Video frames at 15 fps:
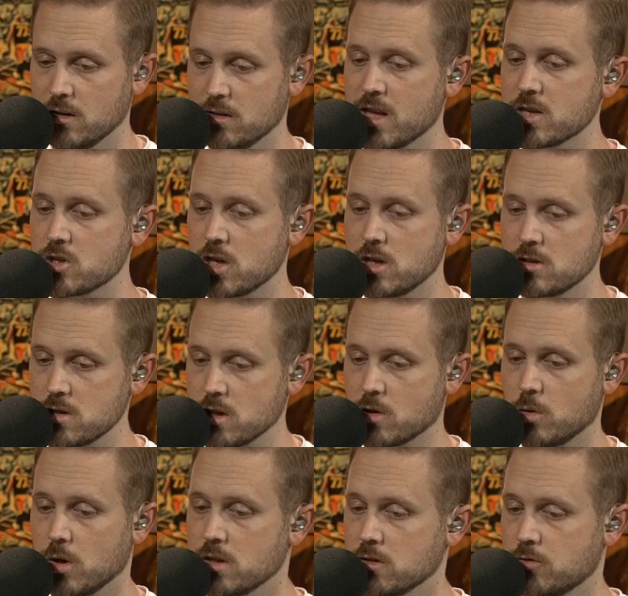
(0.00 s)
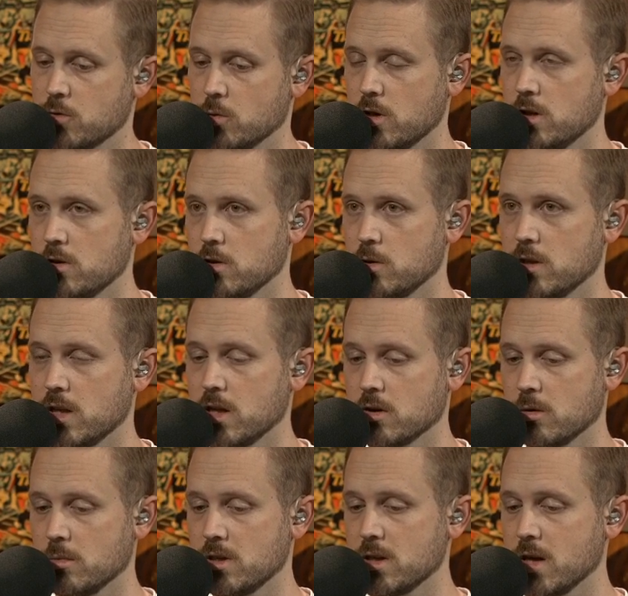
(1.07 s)
does that change the equation for what you do with
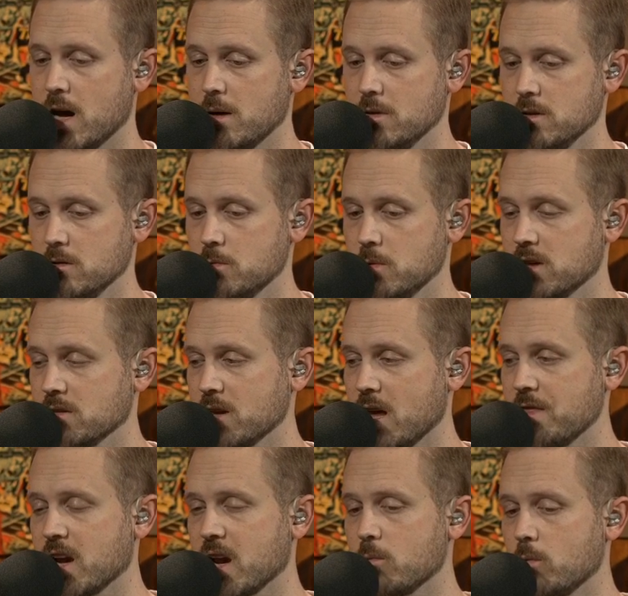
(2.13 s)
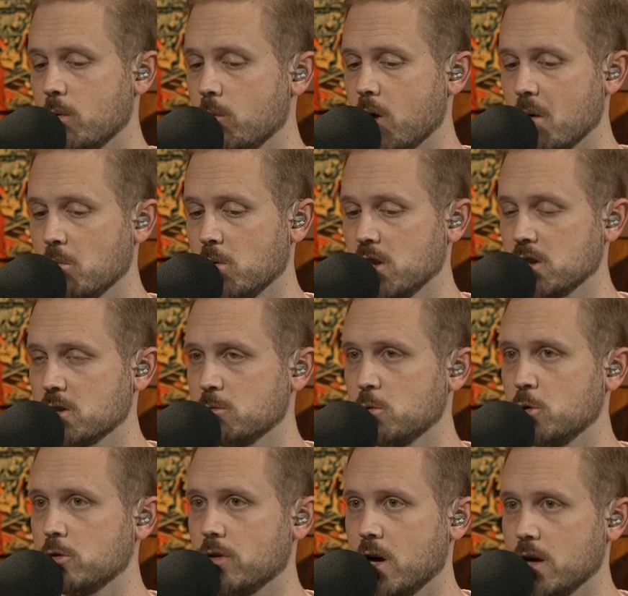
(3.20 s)
Ingram and Dobbins? Because yeah. I think I'm I'm willing to
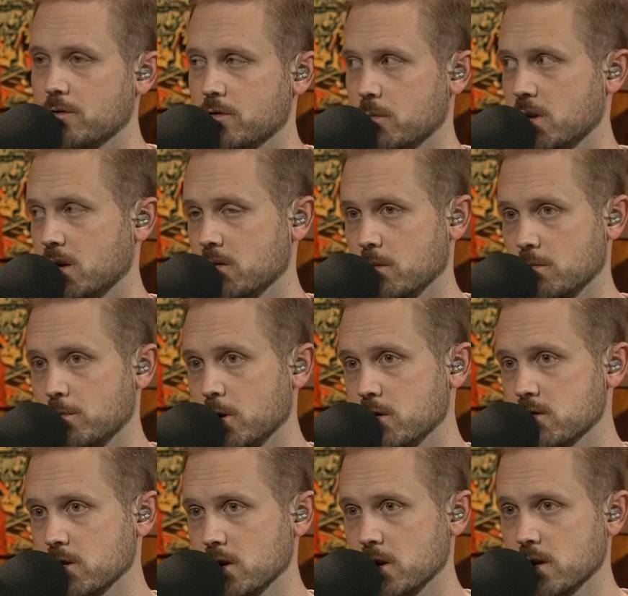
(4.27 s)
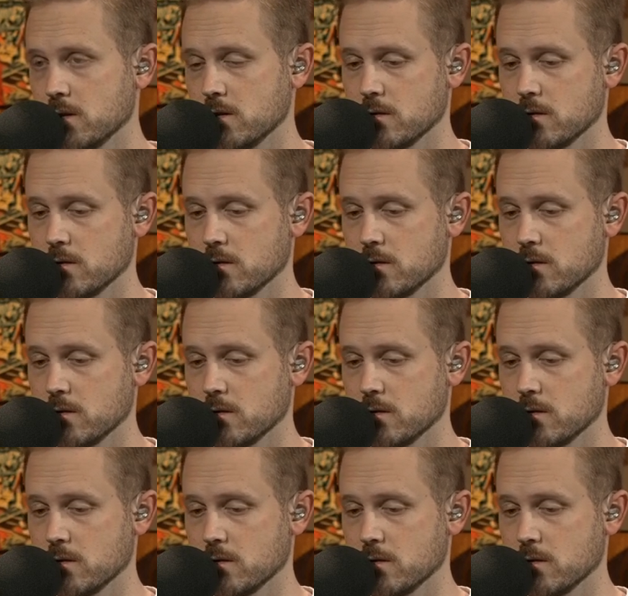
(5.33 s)
move on from Ingram personally.